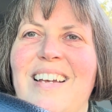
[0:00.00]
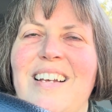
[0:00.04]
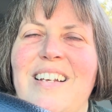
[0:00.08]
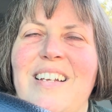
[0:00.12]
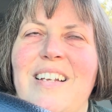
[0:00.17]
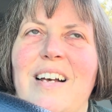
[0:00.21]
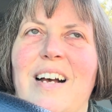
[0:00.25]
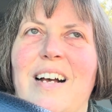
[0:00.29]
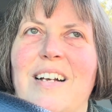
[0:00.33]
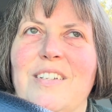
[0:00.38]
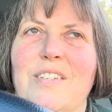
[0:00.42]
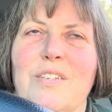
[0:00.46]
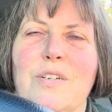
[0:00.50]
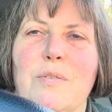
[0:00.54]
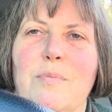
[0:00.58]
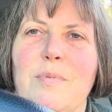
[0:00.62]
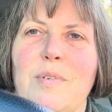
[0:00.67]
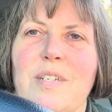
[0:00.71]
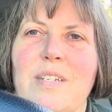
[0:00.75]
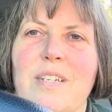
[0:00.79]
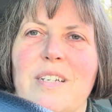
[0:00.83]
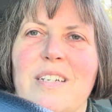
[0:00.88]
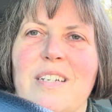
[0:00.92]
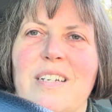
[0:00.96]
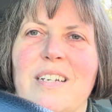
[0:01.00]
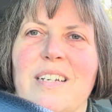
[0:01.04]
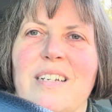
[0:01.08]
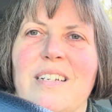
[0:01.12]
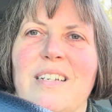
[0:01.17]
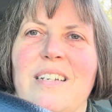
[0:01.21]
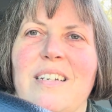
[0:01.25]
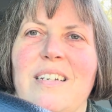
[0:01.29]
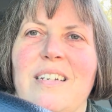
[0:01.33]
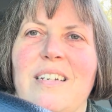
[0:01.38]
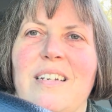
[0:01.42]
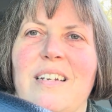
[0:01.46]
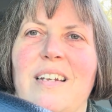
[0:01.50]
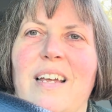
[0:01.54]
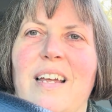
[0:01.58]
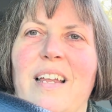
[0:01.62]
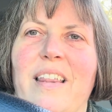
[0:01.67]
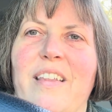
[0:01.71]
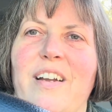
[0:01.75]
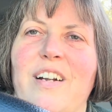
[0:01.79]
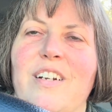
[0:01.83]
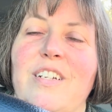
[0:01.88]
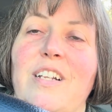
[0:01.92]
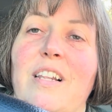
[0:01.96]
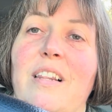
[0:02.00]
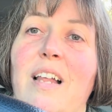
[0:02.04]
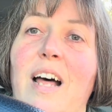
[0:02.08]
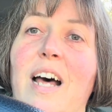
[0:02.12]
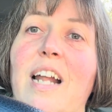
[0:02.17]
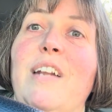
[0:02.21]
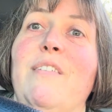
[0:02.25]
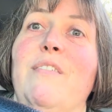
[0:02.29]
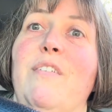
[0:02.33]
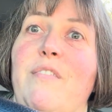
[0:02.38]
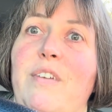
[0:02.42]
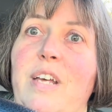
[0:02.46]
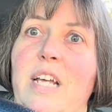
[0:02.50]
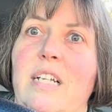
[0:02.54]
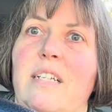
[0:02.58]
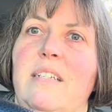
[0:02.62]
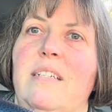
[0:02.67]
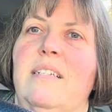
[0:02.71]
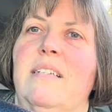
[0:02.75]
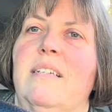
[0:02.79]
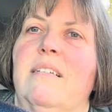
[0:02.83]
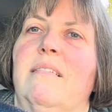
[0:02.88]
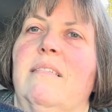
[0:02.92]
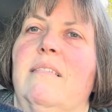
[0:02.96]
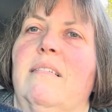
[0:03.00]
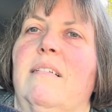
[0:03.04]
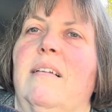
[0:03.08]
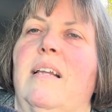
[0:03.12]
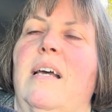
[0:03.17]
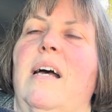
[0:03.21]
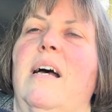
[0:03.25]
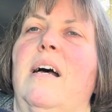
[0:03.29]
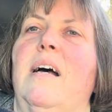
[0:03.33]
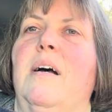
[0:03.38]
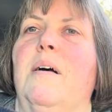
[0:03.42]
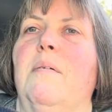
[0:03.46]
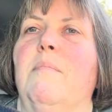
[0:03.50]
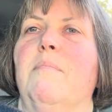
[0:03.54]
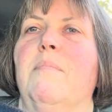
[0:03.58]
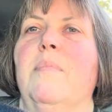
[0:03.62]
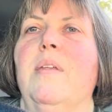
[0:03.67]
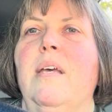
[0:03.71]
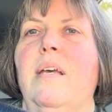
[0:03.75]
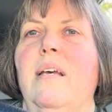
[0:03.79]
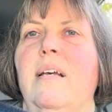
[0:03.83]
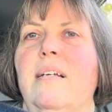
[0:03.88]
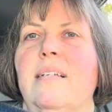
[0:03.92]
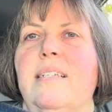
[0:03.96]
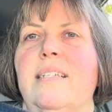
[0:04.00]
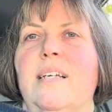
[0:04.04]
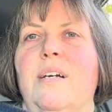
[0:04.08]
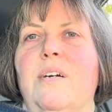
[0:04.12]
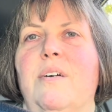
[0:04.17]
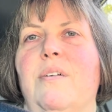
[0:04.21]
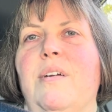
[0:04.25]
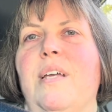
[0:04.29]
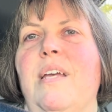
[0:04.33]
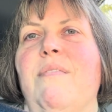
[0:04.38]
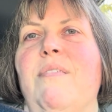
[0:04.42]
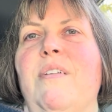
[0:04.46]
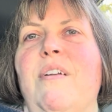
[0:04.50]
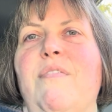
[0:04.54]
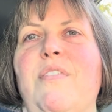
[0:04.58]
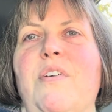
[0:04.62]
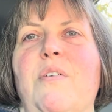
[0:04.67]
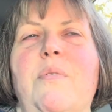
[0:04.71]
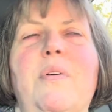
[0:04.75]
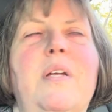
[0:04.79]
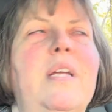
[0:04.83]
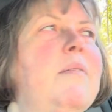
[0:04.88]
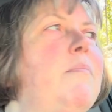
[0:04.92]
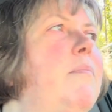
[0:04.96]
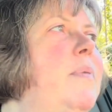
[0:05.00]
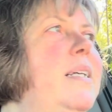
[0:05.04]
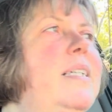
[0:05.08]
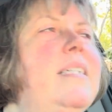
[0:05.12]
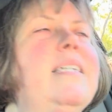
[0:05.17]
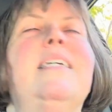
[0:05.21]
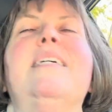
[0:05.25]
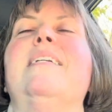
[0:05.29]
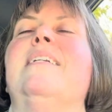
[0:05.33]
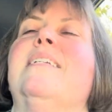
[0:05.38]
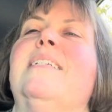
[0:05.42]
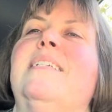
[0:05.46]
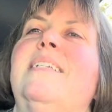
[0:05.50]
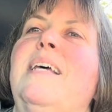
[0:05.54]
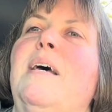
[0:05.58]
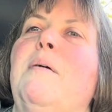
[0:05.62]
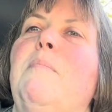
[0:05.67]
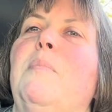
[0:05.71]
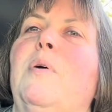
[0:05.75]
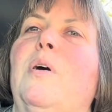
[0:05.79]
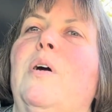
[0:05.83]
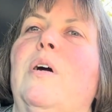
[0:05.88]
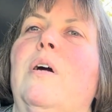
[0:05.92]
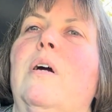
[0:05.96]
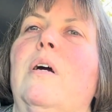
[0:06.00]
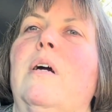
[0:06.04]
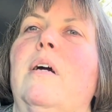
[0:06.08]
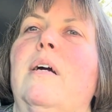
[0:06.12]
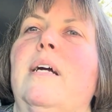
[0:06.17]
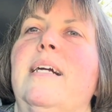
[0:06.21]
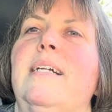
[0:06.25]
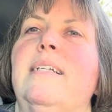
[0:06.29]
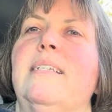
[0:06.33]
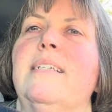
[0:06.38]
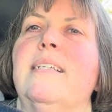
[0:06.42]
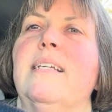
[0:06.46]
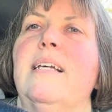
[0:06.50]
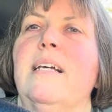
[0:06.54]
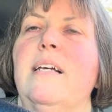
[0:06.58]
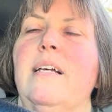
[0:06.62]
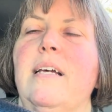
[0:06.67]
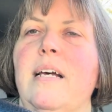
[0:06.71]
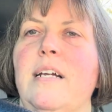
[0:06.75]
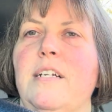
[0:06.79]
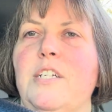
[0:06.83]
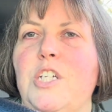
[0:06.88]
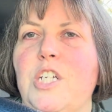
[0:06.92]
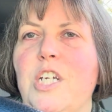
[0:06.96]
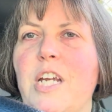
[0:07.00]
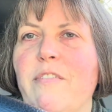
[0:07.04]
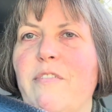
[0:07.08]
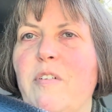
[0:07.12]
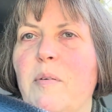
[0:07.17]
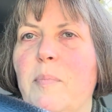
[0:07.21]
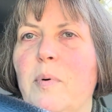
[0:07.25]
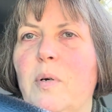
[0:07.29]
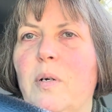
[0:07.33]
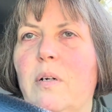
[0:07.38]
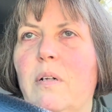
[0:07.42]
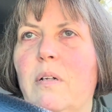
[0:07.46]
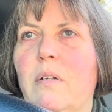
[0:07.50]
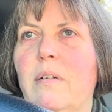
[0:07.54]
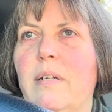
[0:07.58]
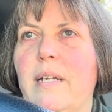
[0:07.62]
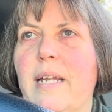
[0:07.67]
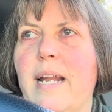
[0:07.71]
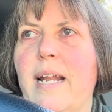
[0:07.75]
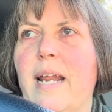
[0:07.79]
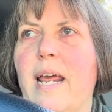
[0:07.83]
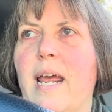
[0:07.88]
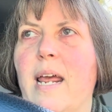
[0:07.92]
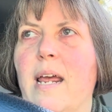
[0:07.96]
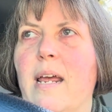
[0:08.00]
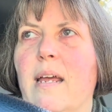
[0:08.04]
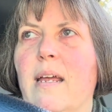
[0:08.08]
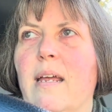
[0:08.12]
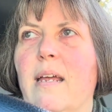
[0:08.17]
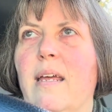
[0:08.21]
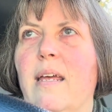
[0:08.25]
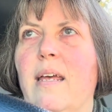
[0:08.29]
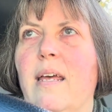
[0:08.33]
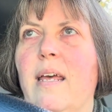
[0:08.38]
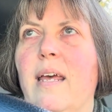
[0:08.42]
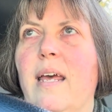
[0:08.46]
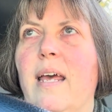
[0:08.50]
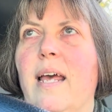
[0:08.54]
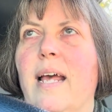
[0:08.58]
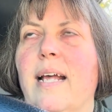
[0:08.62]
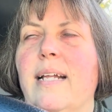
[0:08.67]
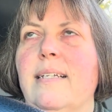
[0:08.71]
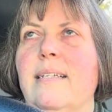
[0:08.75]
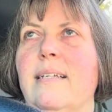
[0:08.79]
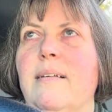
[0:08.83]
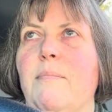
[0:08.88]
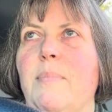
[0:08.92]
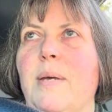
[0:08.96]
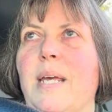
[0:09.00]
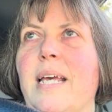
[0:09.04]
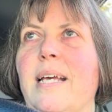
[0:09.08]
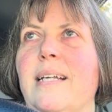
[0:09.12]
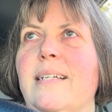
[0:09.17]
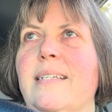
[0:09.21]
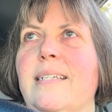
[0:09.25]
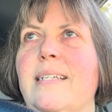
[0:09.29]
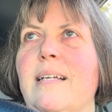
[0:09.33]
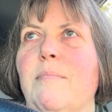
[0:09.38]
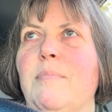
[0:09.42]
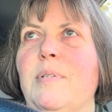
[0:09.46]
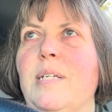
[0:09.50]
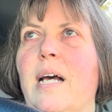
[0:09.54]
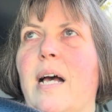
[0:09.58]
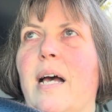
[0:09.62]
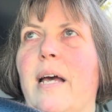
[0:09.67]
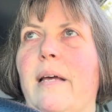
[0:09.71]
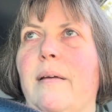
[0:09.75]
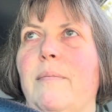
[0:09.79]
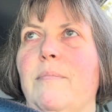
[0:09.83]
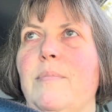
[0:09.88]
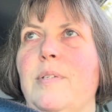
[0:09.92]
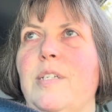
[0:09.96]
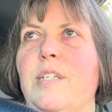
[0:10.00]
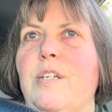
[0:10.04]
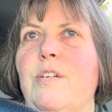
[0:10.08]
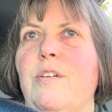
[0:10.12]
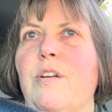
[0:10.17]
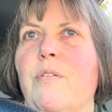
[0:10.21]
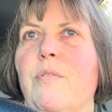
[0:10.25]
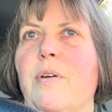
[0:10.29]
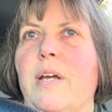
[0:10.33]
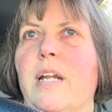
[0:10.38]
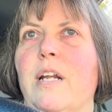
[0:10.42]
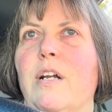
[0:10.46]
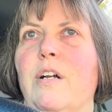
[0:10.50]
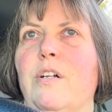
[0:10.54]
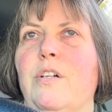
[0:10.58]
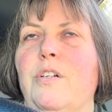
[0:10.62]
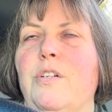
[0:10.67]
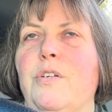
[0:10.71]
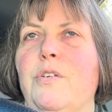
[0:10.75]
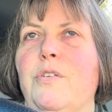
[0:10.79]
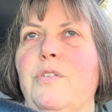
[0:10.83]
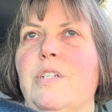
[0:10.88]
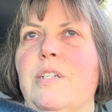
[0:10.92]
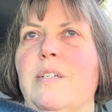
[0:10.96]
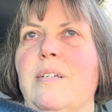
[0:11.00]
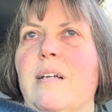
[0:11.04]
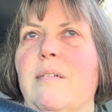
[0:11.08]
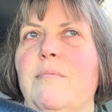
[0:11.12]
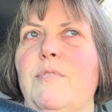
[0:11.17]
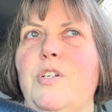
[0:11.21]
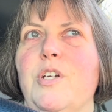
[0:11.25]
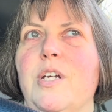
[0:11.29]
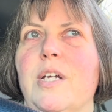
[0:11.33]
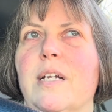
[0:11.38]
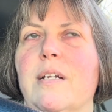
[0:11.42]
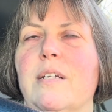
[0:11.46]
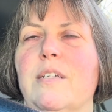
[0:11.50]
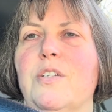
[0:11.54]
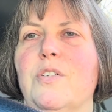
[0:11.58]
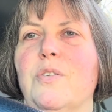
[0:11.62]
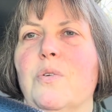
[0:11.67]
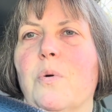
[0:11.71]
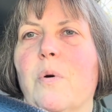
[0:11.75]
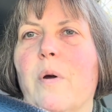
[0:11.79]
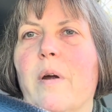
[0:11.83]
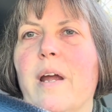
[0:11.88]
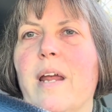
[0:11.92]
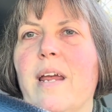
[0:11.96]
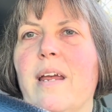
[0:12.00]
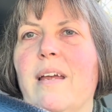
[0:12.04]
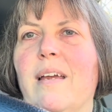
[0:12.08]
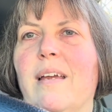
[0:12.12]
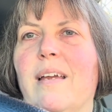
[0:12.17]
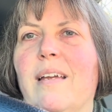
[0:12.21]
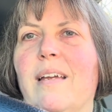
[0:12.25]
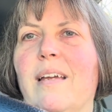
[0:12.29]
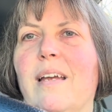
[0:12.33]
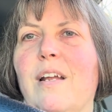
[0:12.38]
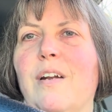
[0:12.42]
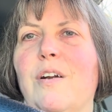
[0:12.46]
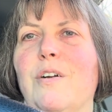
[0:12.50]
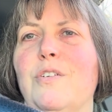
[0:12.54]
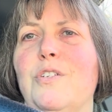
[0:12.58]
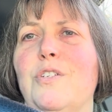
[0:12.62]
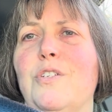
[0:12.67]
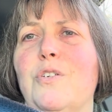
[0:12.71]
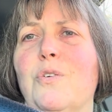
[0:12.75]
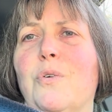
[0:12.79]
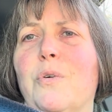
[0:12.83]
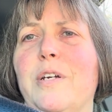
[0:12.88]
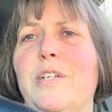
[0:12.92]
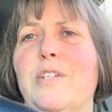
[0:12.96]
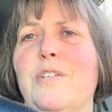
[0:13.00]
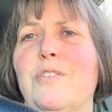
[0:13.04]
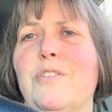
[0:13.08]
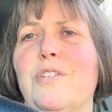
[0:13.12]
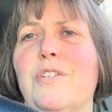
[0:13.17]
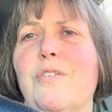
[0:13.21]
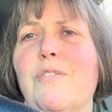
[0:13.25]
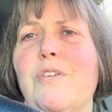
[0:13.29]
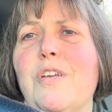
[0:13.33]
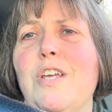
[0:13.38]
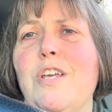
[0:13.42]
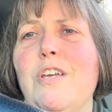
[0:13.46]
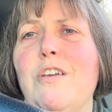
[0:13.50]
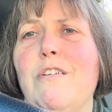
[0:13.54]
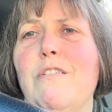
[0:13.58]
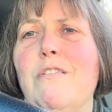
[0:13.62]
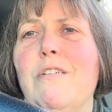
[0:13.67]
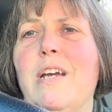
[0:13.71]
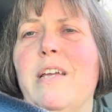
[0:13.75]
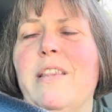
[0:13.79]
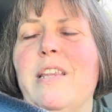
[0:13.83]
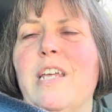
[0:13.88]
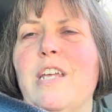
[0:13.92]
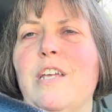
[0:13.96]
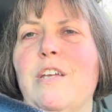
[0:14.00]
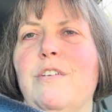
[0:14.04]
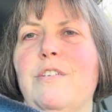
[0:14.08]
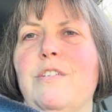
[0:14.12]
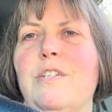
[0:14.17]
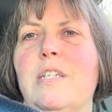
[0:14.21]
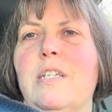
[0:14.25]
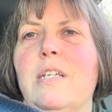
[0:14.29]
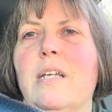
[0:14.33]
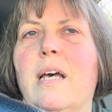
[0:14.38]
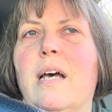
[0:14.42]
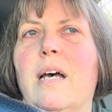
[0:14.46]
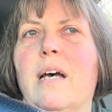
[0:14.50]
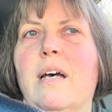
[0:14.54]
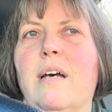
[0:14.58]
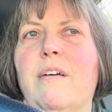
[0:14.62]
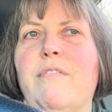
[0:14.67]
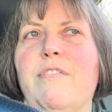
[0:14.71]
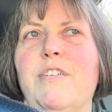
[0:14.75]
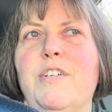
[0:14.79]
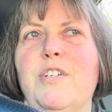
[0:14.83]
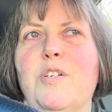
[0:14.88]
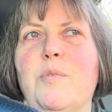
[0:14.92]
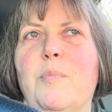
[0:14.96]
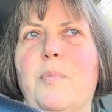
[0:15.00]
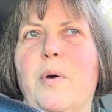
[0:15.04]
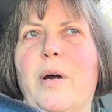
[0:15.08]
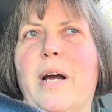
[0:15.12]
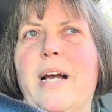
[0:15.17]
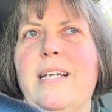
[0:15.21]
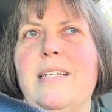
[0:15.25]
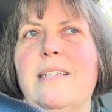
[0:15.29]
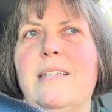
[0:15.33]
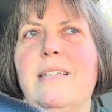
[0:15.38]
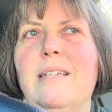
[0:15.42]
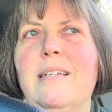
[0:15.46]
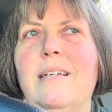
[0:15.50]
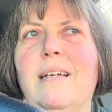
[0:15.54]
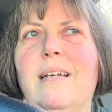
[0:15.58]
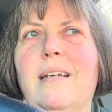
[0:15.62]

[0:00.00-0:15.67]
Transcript: high school musician, and there's a lot of events. So even if you're really busy in December, it's achievable knitting, and because sometimes you don't get a clue, sometimes you get a story, and her stories are so cute, and they use Fisher Price